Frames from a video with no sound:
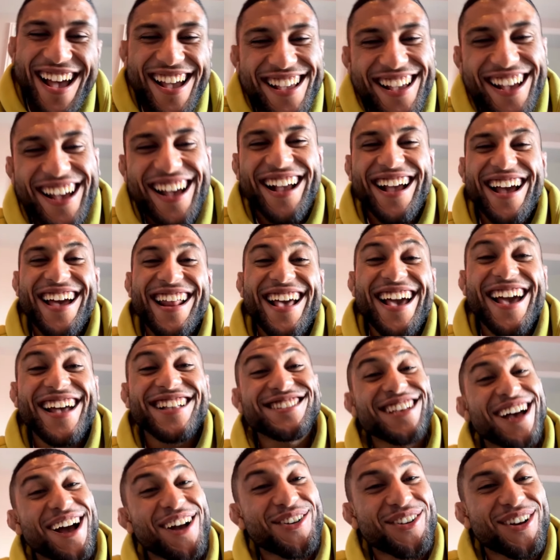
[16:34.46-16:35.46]
I, I kind of
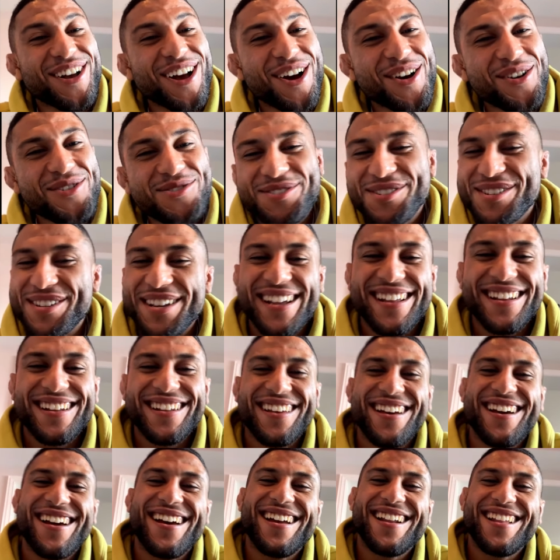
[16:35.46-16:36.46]
had talk with Coach,
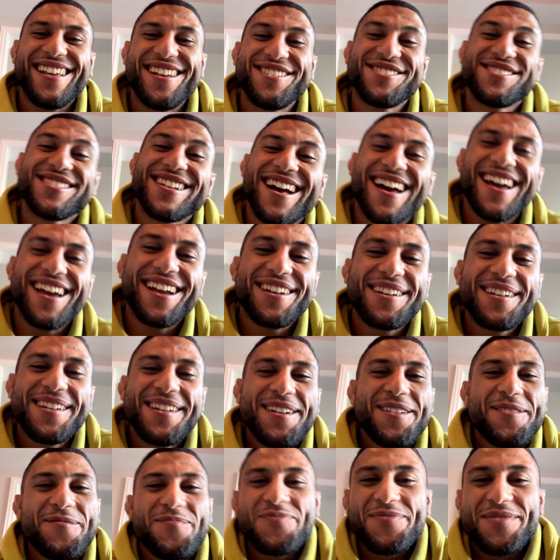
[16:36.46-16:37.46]
and and he was like.
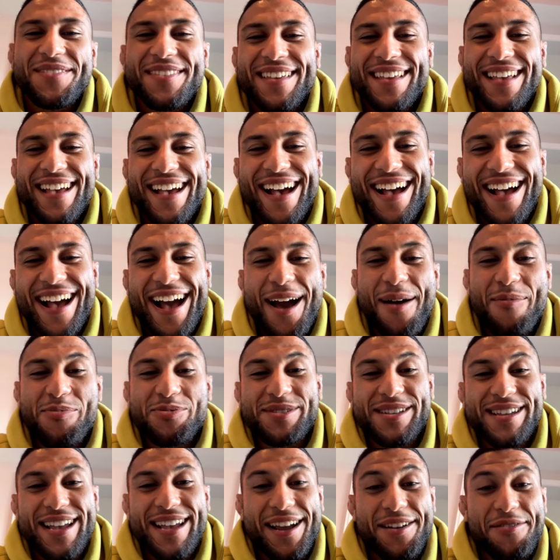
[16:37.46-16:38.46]

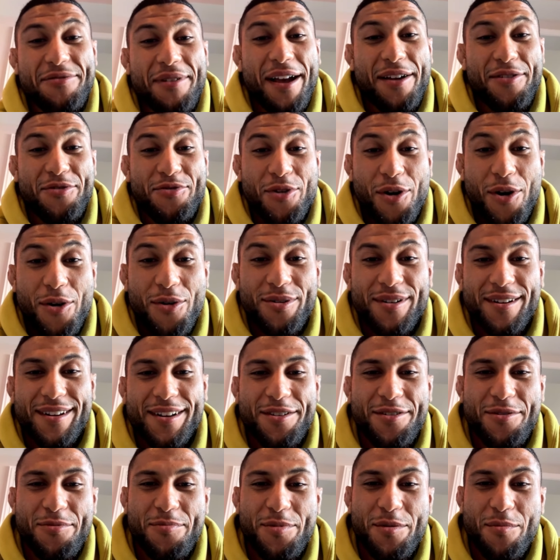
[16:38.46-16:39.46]
Obviously, I, I've grown a
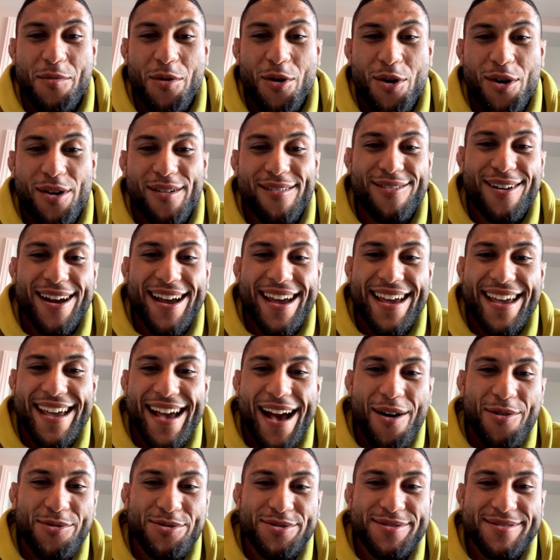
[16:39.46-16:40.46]
little bit more, right?
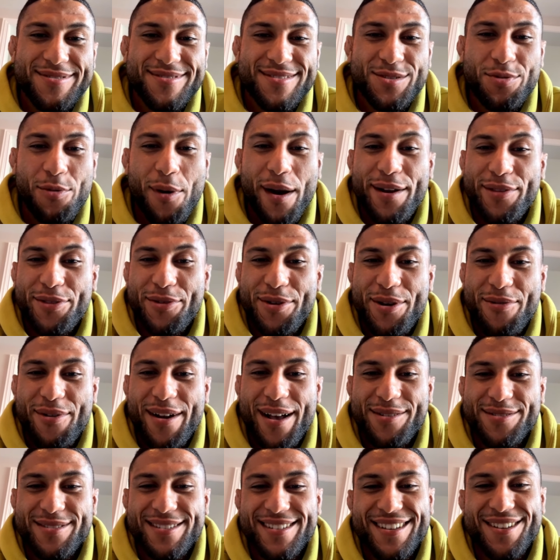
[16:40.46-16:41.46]
I was twenty-three when
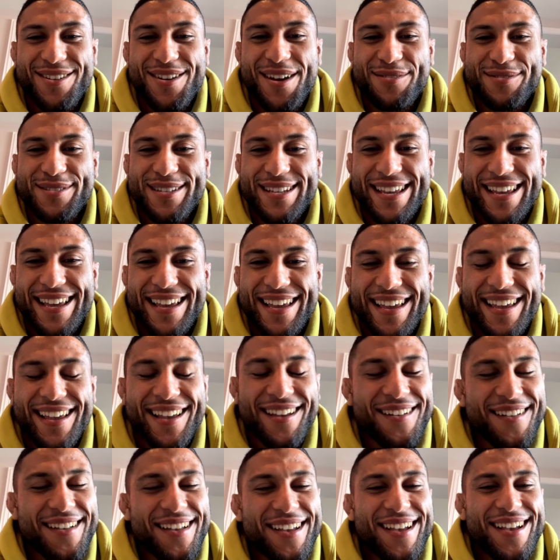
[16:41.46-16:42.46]
I was in the U F
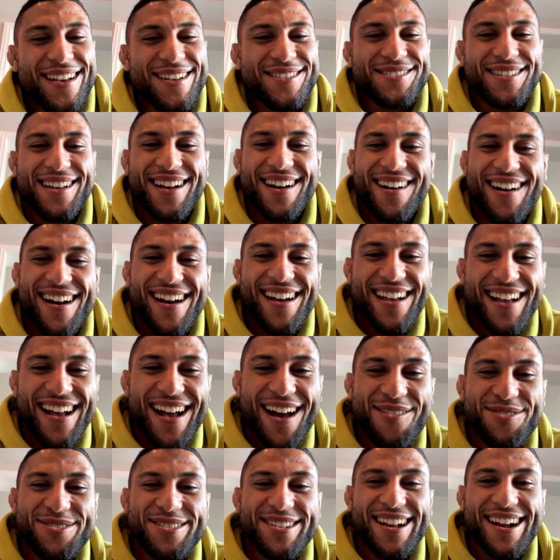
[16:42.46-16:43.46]
C. So, I
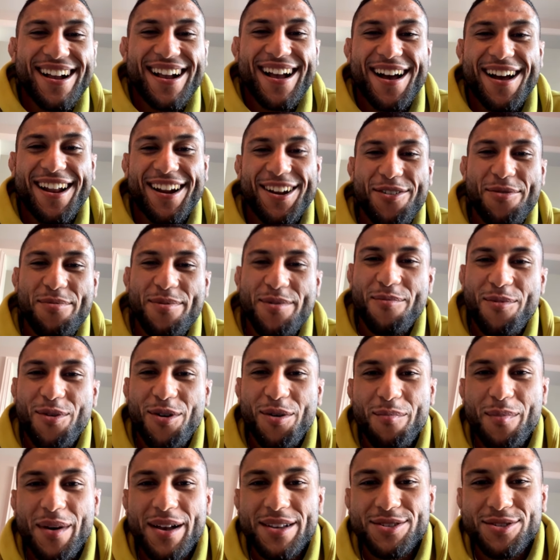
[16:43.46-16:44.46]
obviously, I got a little bit
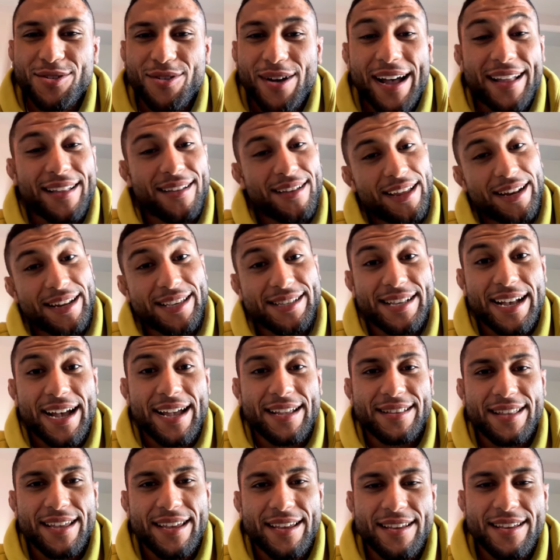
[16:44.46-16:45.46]
more muscle. I, at least,
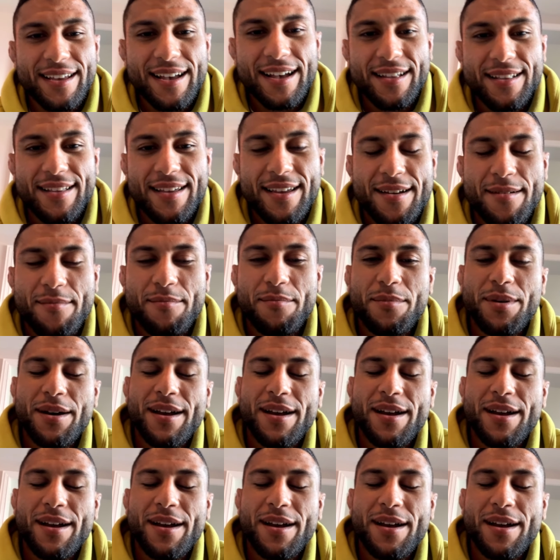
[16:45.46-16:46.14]
I think. Goddamn.